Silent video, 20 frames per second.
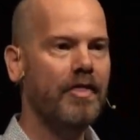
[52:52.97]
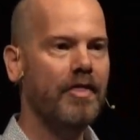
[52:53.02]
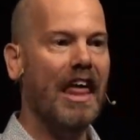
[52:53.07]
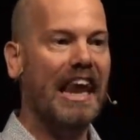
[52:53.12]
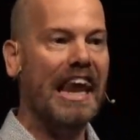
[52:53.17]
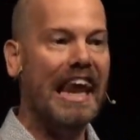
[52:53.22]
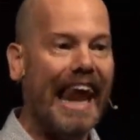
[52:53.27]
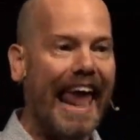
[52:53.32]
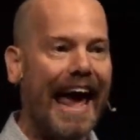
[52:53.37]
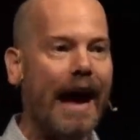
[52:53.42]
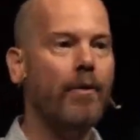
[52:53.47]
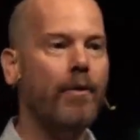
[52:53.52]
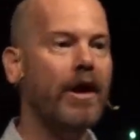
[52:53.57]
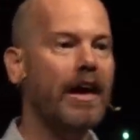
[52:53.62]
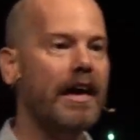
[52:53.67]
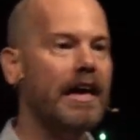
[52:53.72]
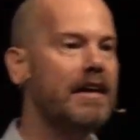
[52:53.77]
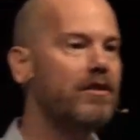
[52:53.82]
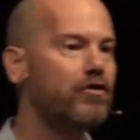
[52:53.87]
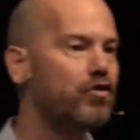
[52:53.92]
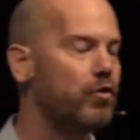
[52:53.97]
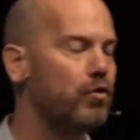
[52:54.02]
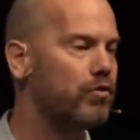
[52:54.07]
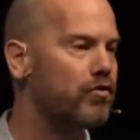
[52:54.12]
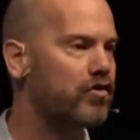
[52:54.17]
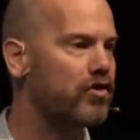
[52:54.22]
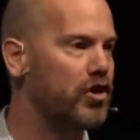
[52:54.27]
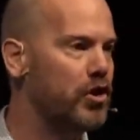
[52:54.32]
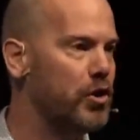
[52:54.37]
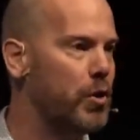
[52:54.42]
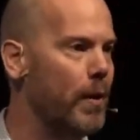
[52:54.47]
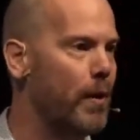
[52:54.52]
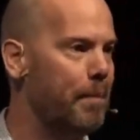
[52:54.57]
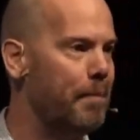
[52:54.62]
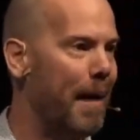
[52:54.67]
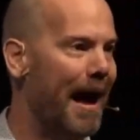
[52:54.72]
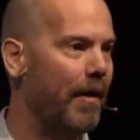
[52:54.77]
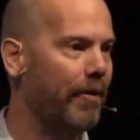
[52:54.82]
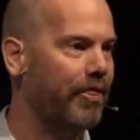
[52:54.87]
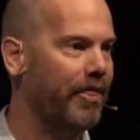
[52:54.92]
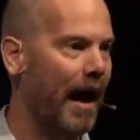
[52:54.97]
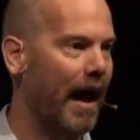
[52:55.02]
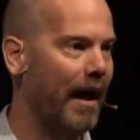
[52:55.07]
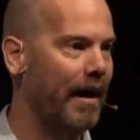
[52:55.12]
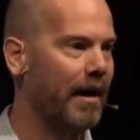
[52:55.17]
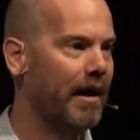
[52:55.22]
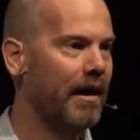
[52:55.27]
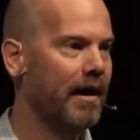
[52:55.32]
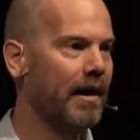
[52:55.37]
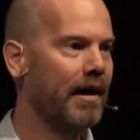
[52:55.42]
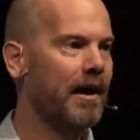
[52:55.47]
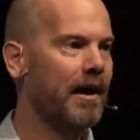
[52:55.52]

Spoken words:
the louder he talks to you about that,